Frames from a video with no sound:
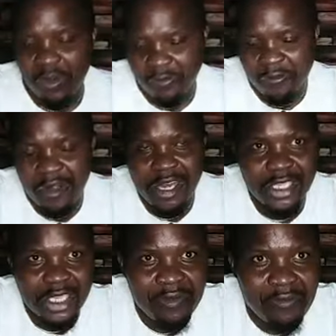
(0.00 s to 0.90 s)
your
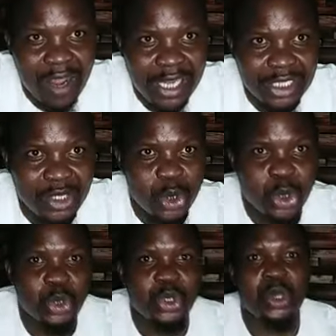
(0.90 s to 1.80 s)
friends, invite
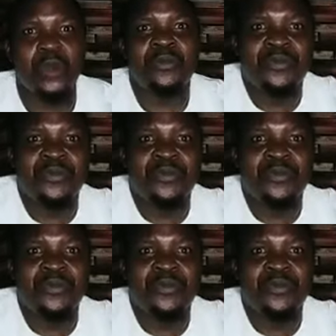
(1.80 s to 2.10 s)
those you know